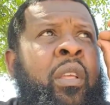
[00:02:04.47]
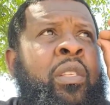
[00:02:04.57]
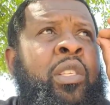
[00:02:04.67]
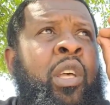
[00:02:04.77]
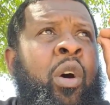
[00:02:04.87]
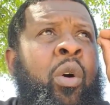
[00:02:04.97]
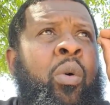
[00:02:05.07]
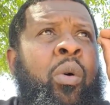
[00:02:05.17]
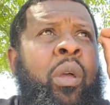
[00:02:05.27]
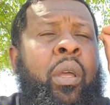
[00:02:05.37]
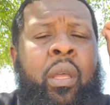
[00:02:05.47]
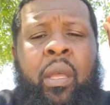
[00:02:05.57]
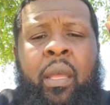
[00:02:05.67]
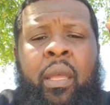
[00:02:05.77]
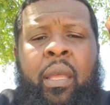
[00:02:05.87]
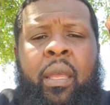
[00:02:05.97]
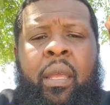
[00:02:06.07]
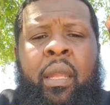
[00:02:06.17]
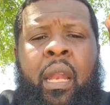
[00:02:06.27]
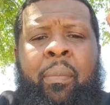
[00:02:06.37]
So,
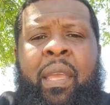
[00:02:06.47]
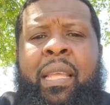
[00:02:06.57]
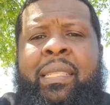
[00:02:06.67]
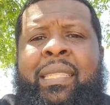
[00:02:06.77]
you know what I mean?